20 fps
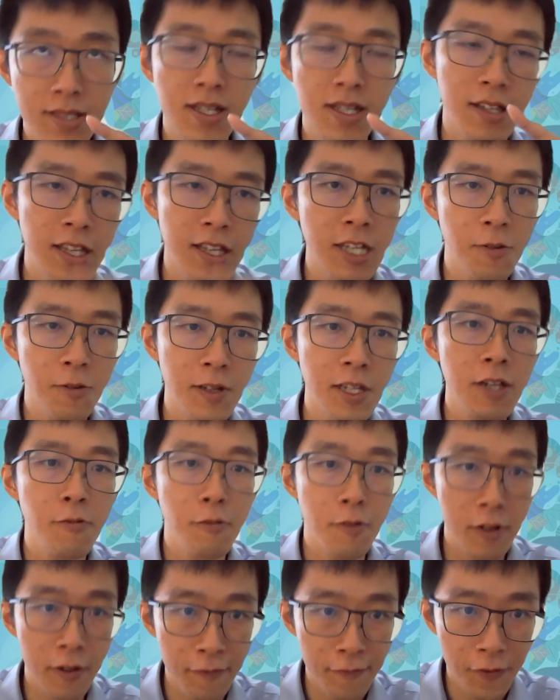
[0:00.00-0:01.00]
starting in
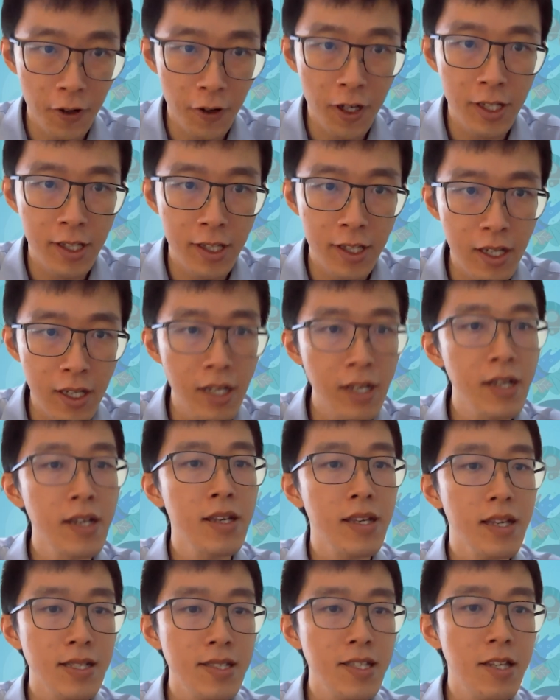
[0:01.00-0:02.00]
2024, I think,
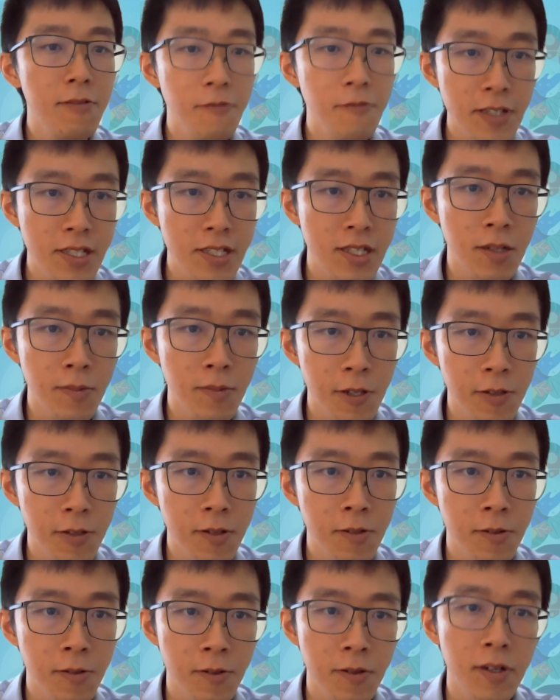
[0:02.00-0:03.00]
is it
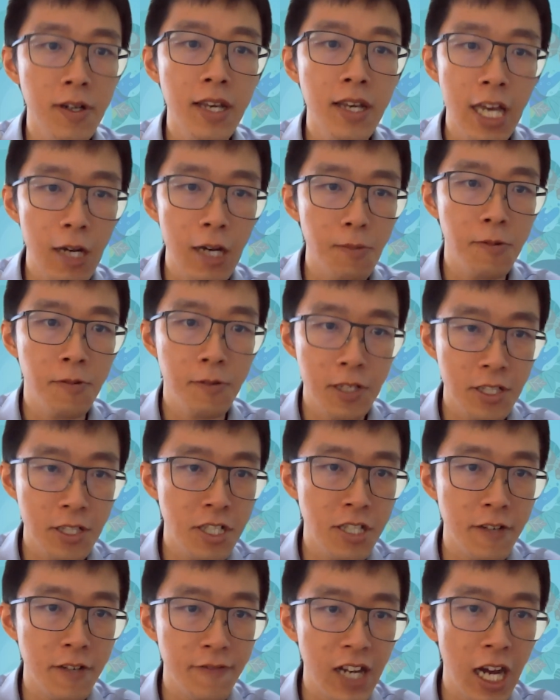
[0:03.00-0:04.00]
reasonable to help to
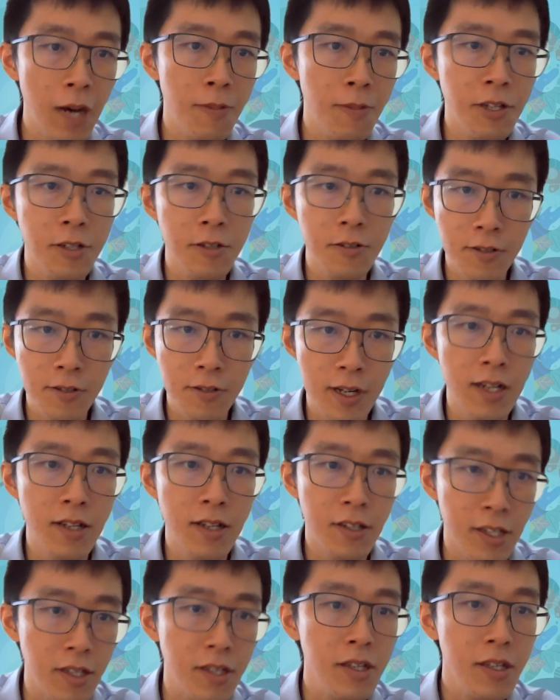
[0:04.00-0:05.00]
achieve carbon
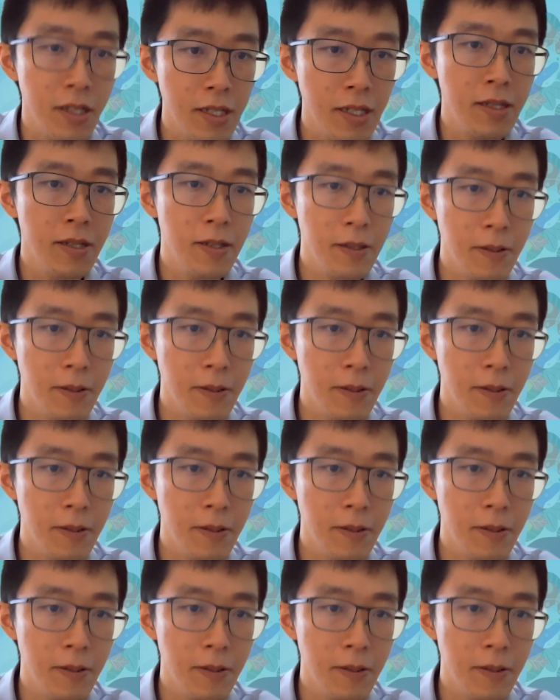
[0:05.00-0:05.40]
neutrality?